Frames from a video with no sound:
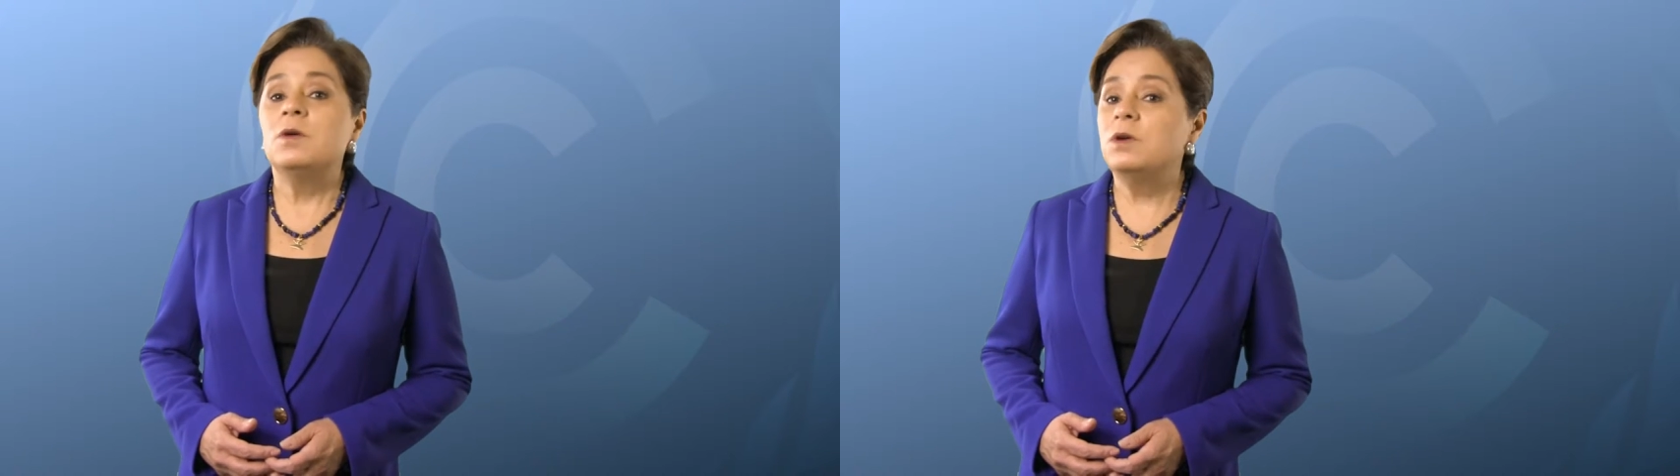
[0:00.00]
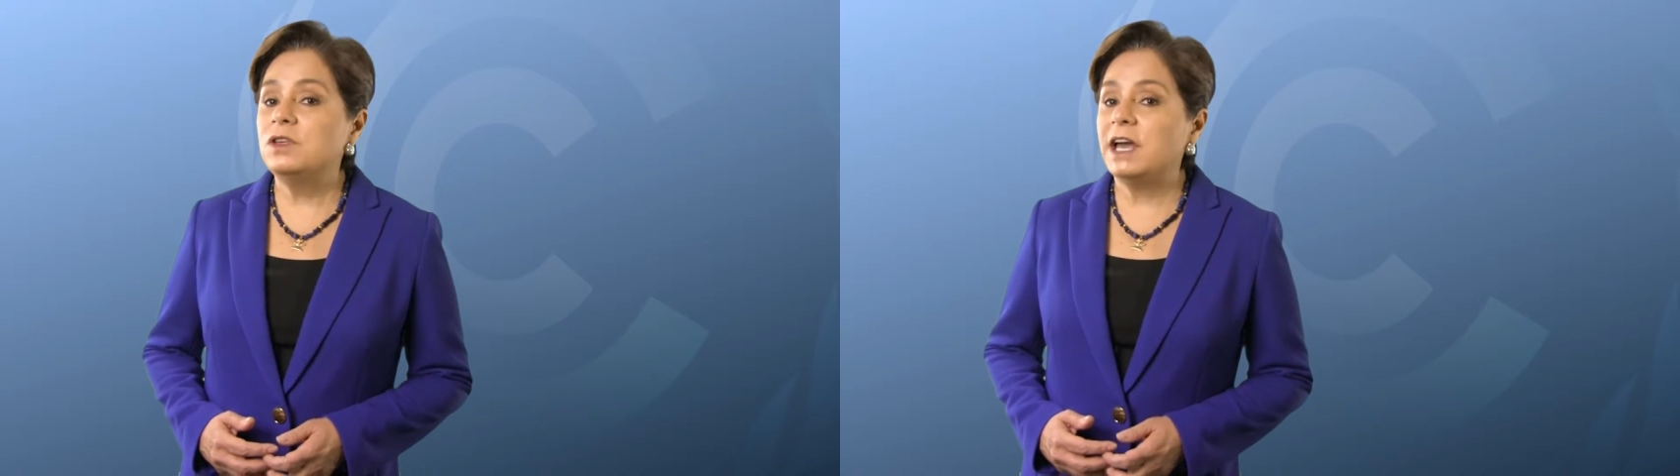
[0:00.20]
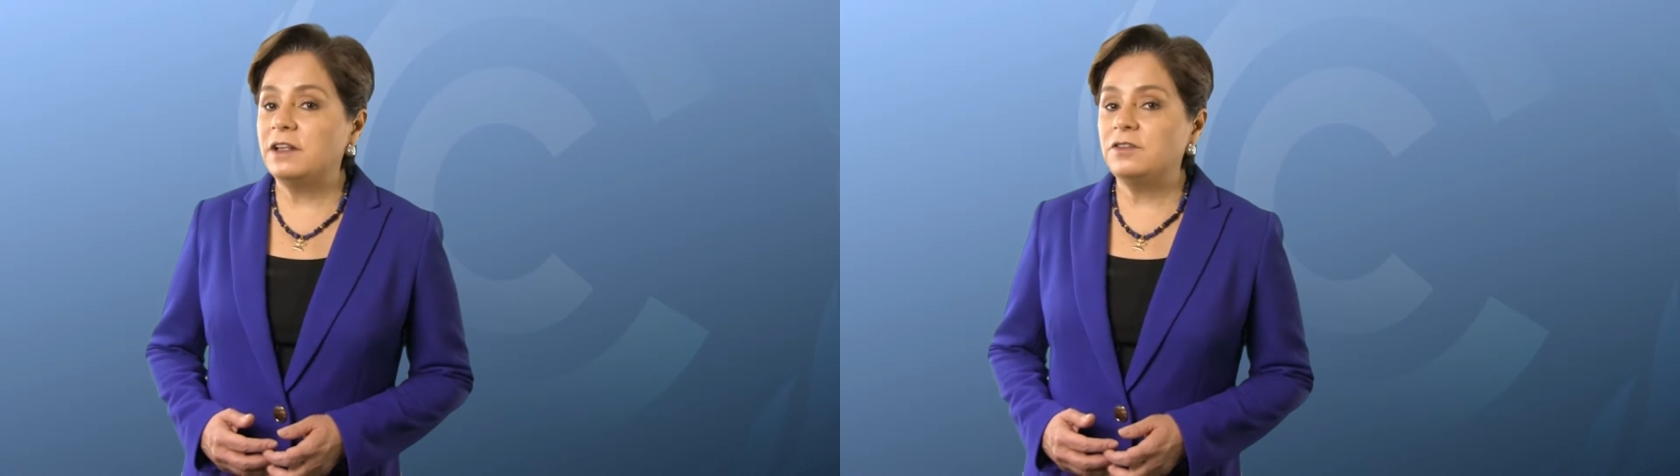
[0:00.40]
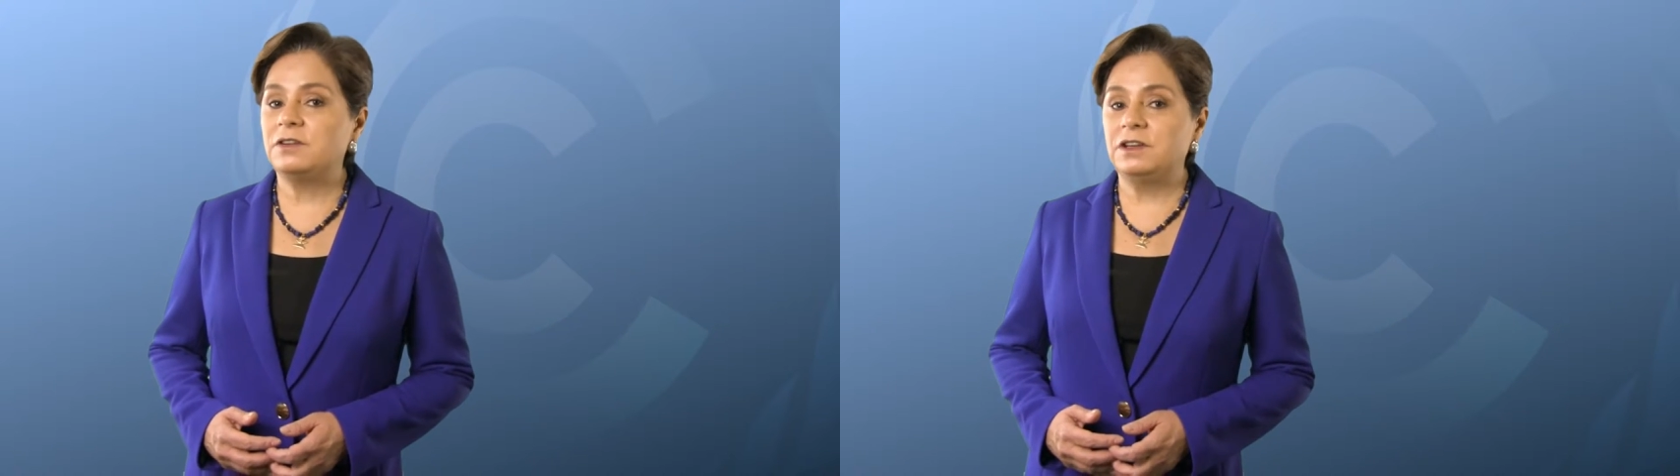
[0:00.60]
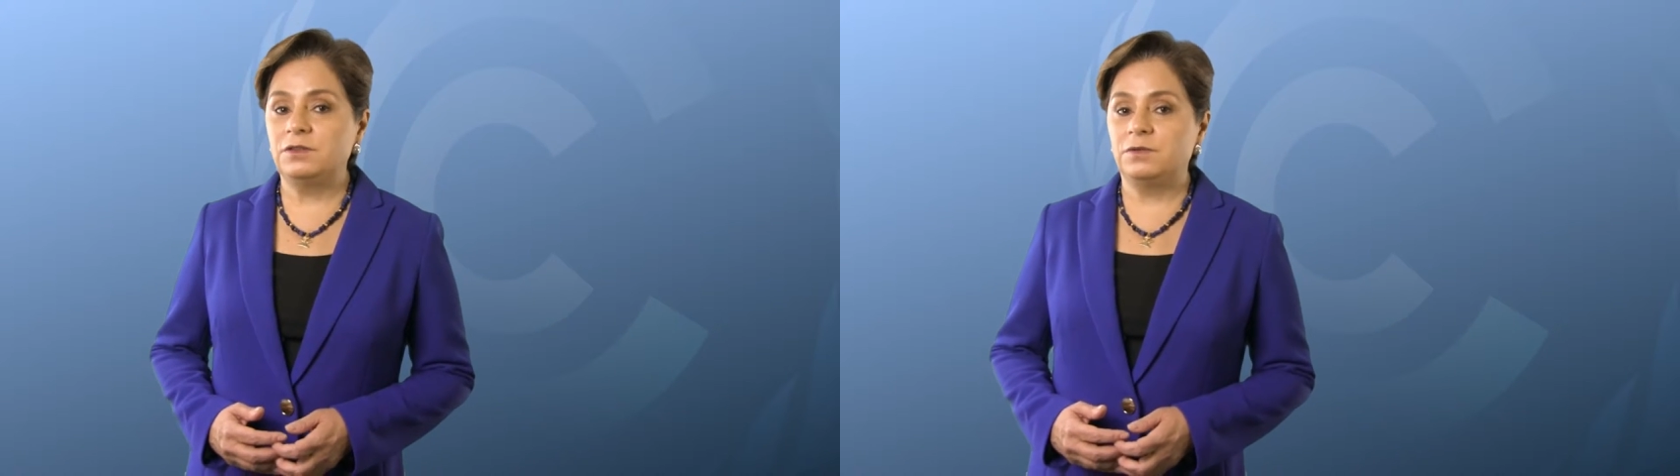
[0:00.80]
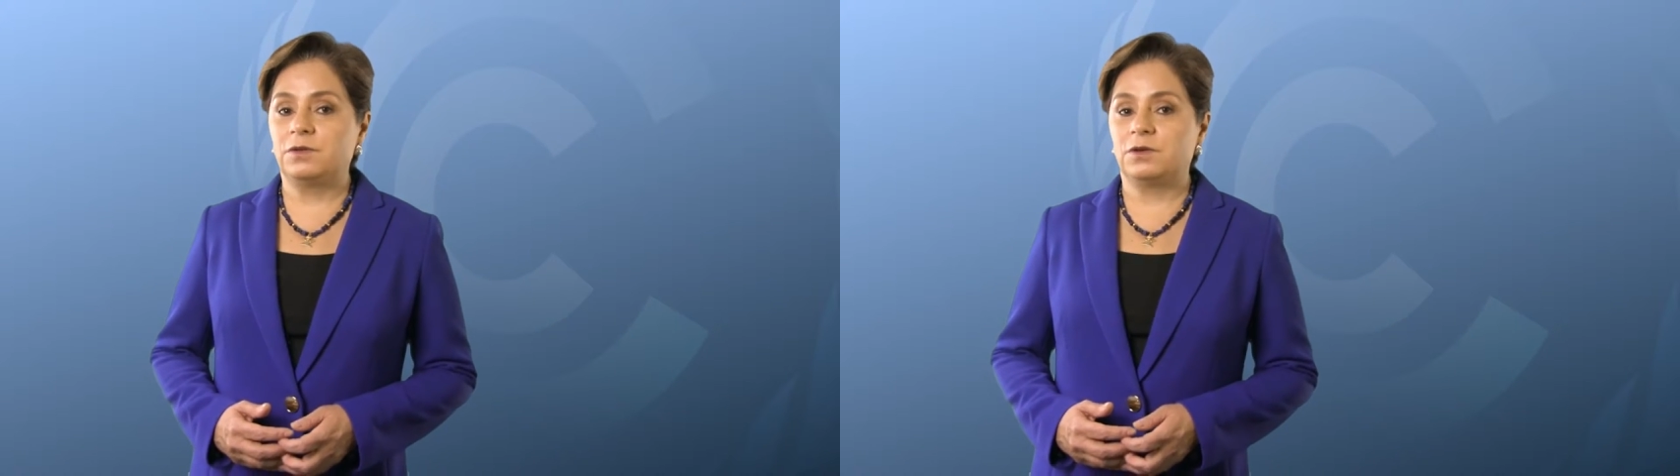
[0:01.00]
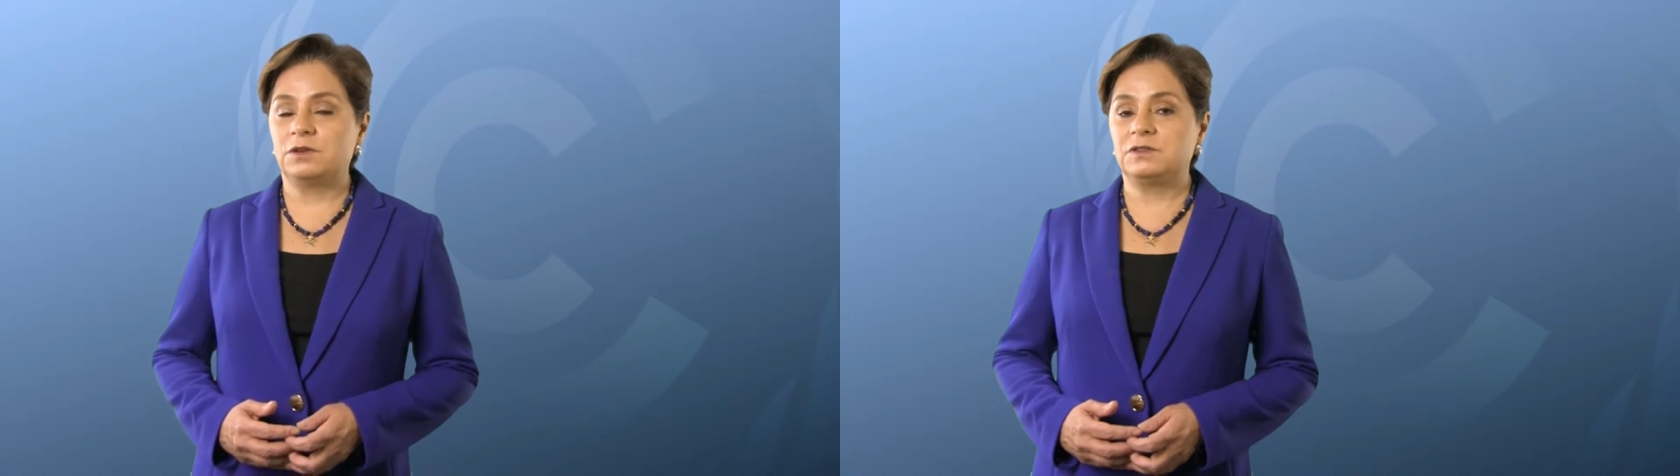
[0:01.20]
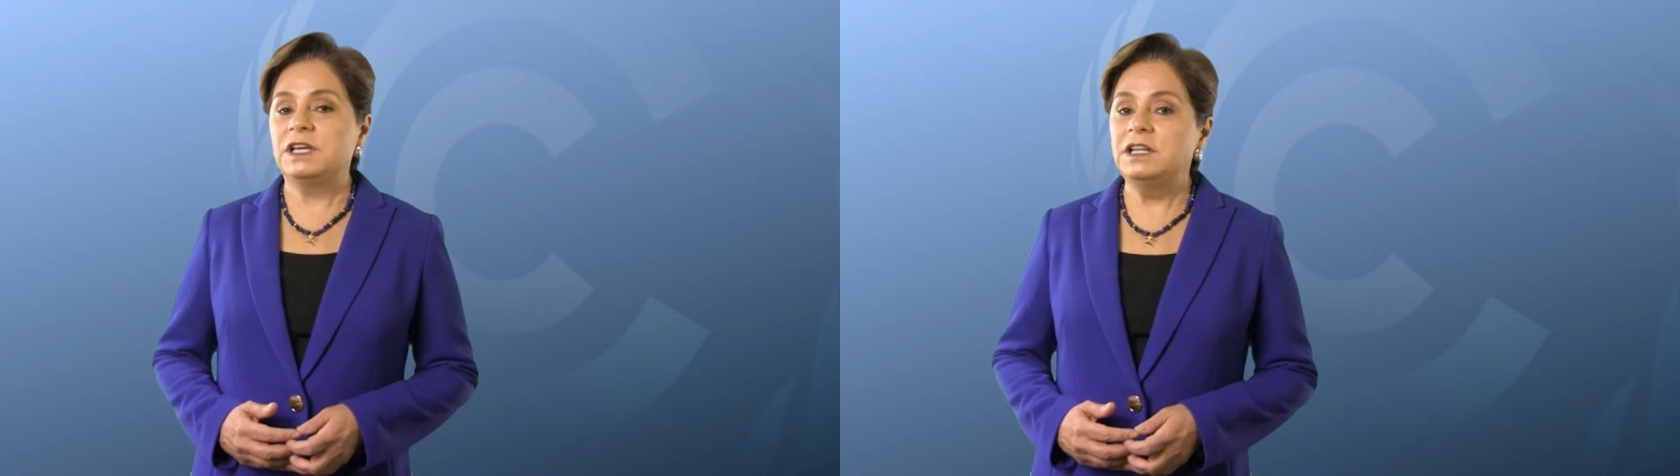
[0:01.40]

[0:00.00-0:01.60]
which entered into force